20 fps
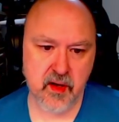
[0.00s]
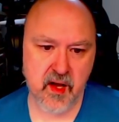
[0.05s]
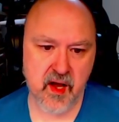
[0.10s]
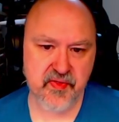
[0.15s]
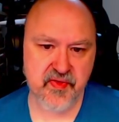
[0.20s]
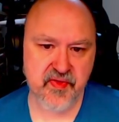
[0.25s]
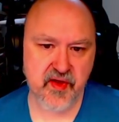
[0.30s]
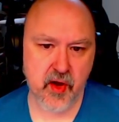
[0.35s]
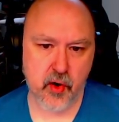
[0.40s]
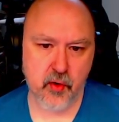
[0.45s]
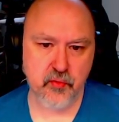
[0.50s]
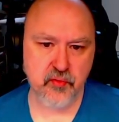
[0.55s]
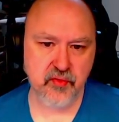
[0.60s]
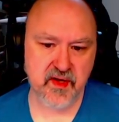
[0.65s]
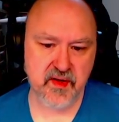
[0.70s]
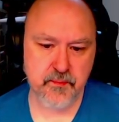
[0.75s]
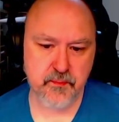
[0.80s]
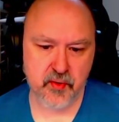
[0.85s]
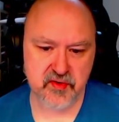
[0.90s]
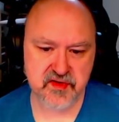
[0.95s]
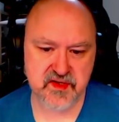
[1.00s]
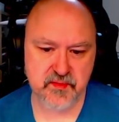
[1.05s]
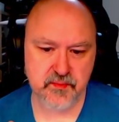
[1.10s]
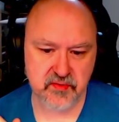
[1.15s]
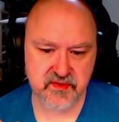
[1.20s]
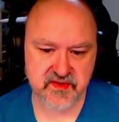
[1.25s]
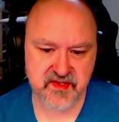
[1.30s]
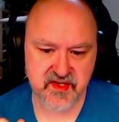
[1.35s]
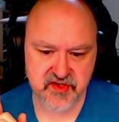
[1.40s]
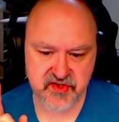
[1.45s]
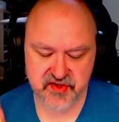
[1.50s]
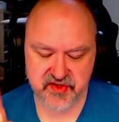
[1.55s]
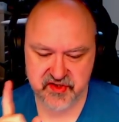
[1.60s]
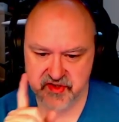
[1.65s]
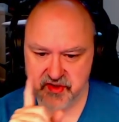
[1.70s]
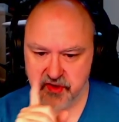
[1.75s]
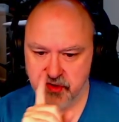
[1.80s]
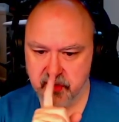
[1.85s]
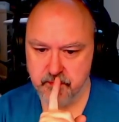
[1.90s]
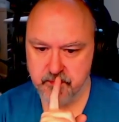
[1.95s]
are the only possible
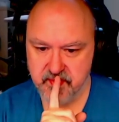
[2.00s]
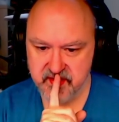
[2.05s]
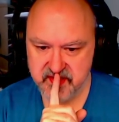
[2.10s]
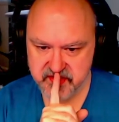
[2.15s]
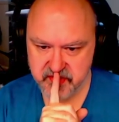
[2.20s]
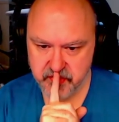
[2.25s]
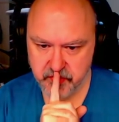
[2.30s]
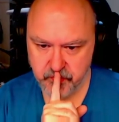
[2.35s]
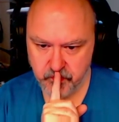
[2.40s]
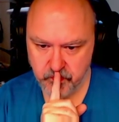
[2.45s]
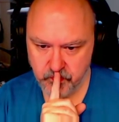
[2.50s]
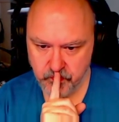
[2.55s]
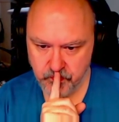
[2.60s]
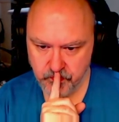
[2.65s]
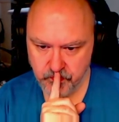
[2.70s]
digits that could be two.